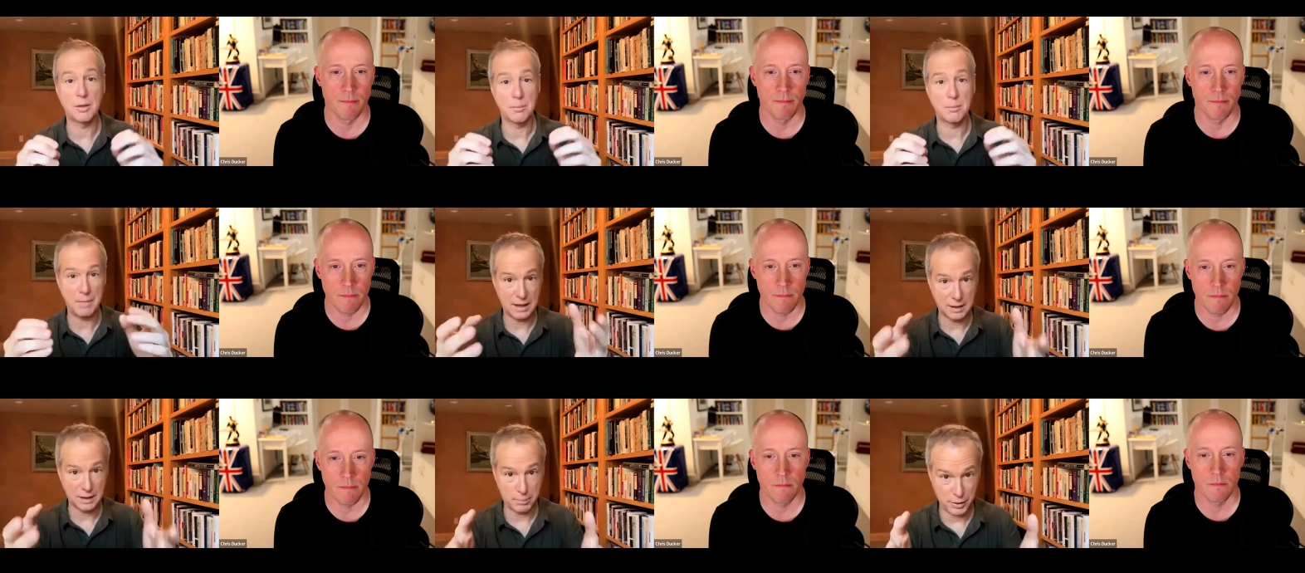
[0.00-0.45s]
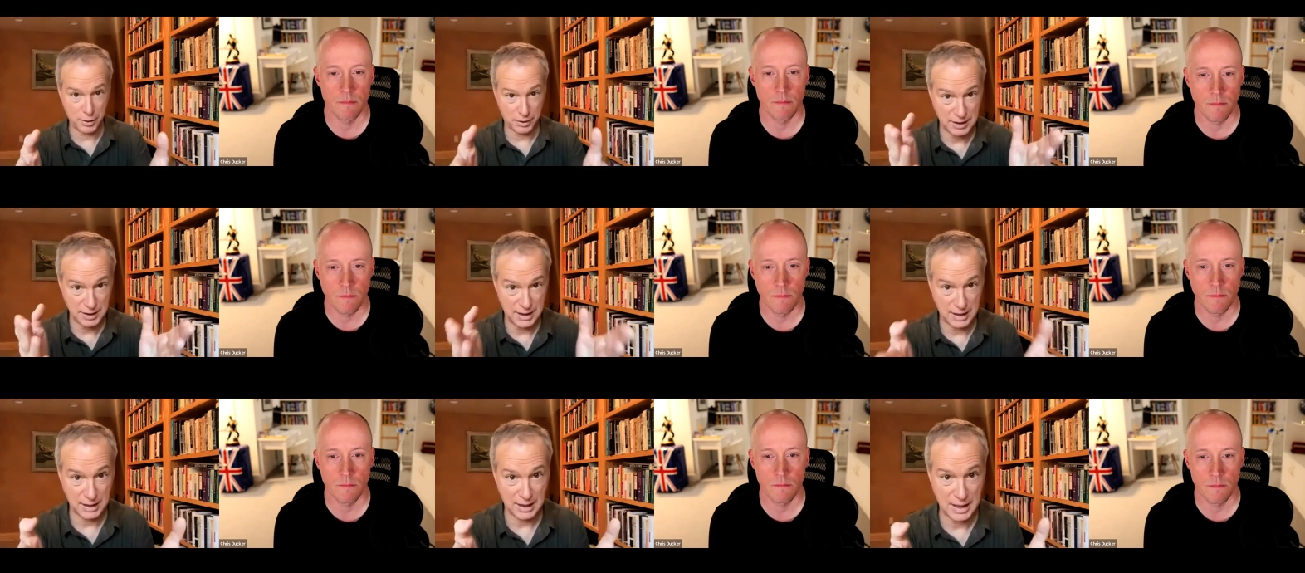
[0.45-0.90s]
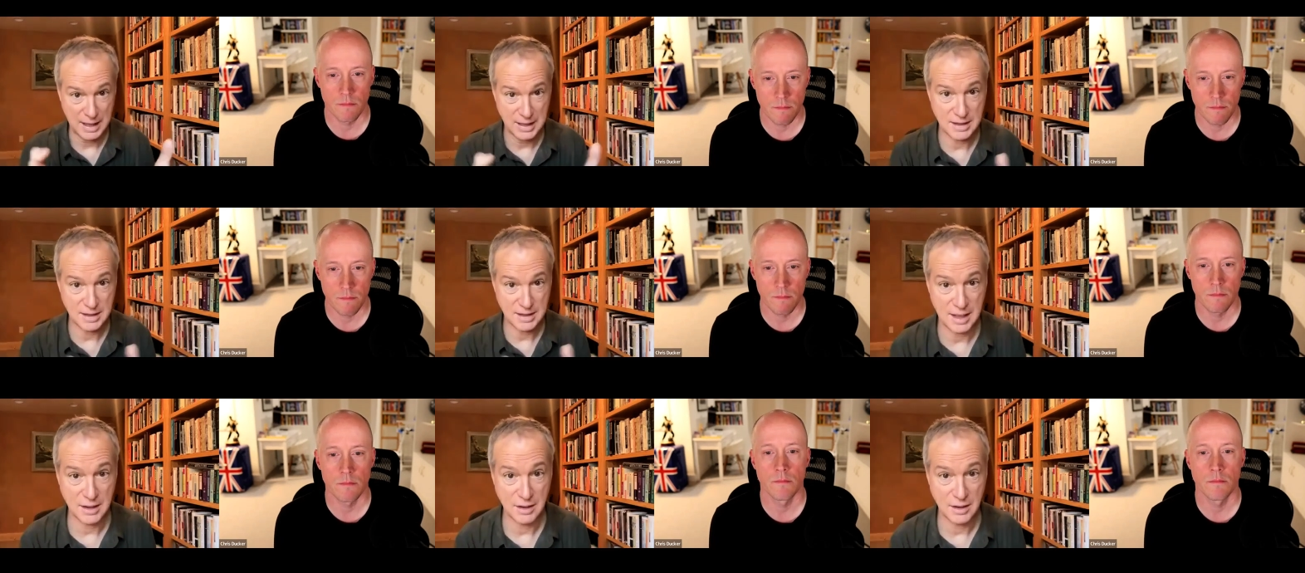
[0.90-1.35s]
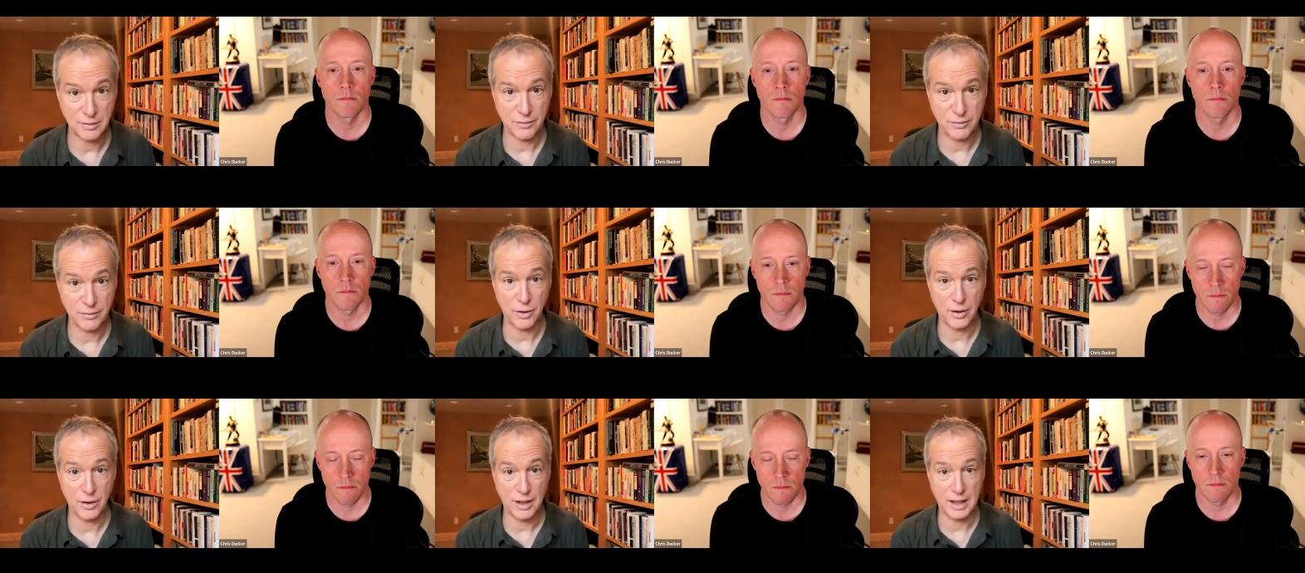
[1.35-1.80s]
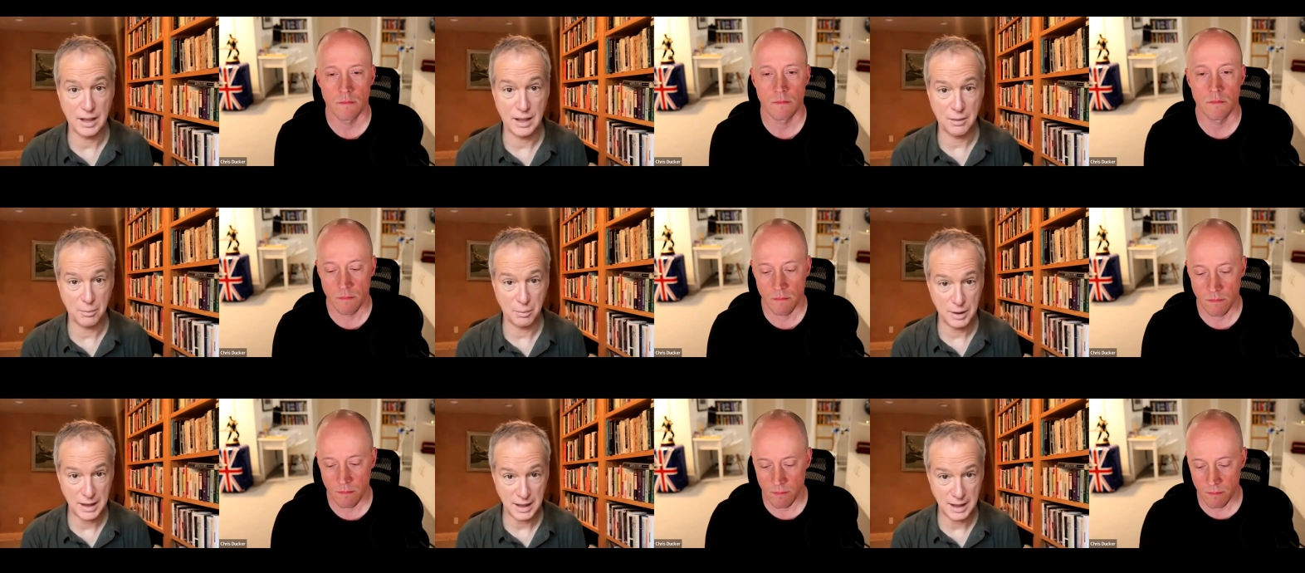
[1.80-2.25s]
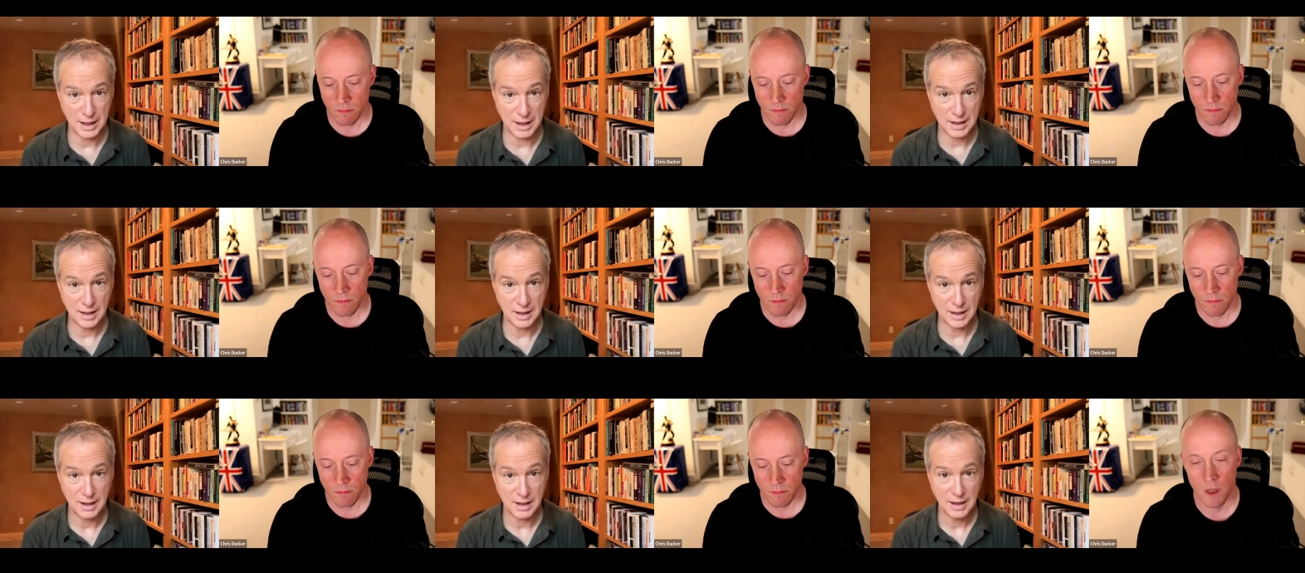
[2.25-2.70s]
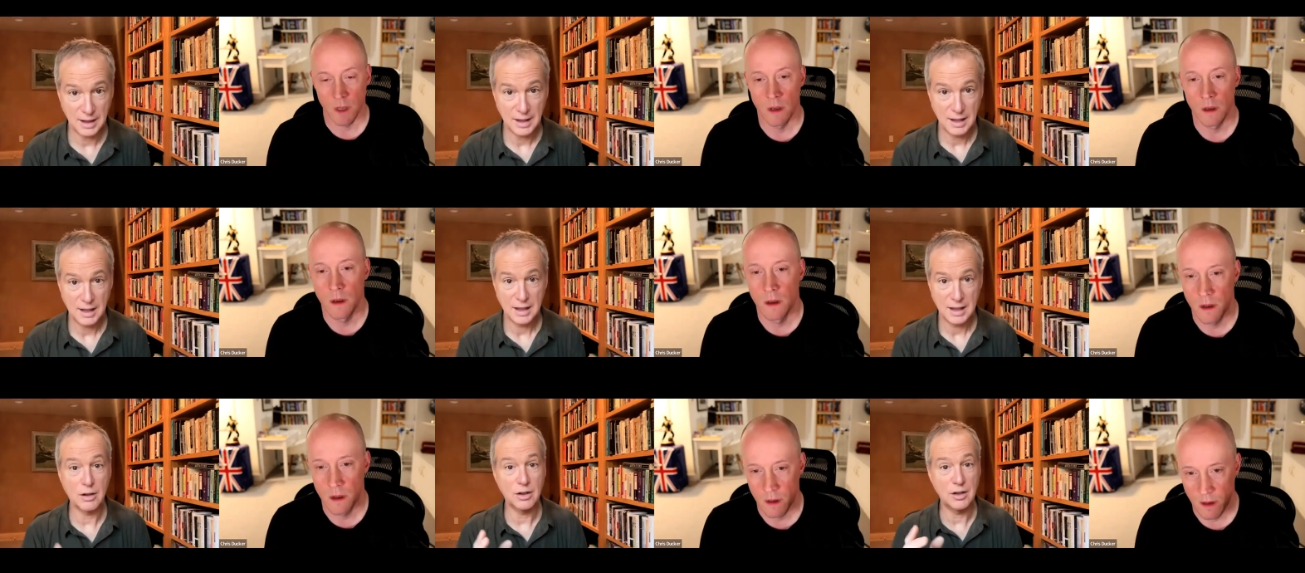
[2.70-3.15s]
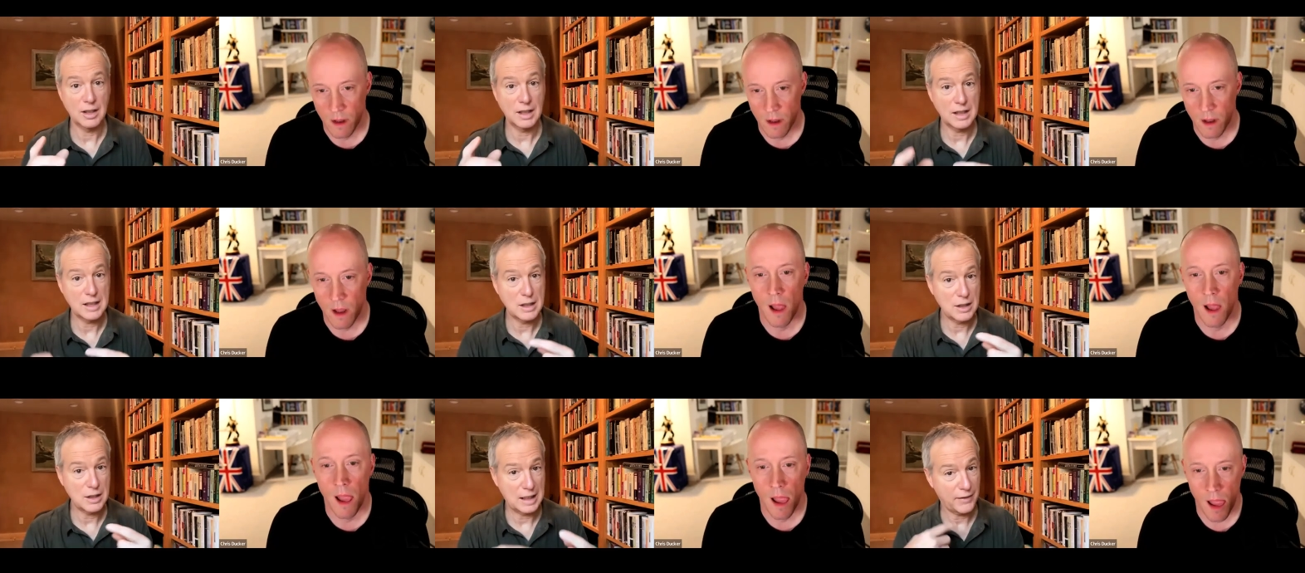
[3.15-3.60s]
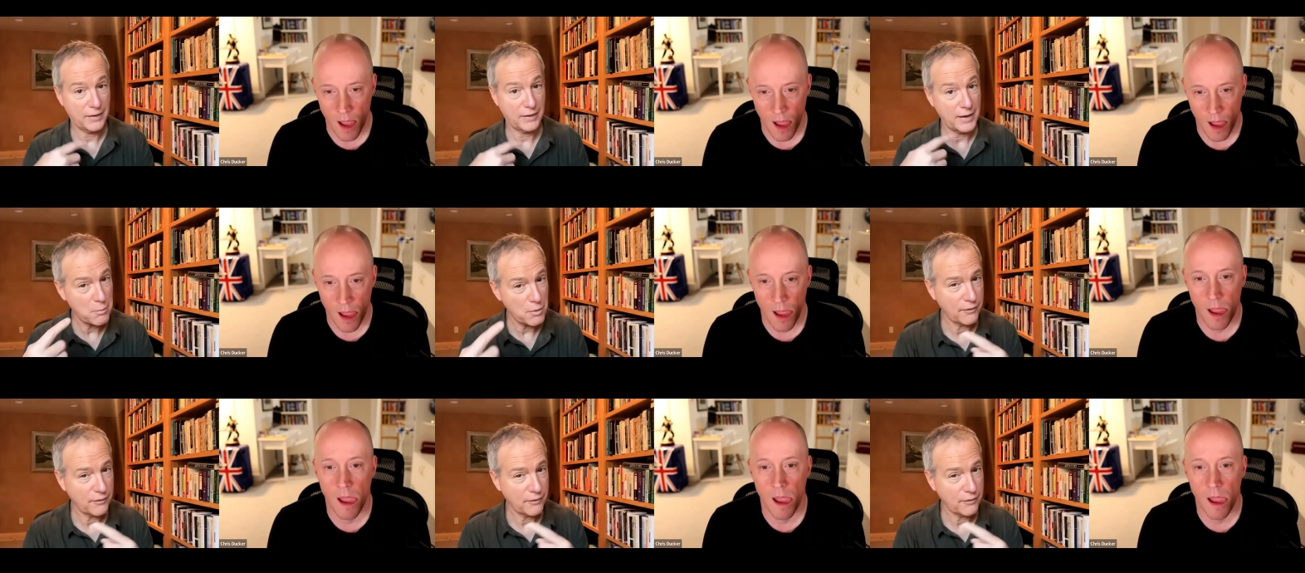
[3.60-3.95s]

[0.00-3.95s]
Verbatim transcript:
Speaker 1: make the book 99 cents for a week. You can you get a lot more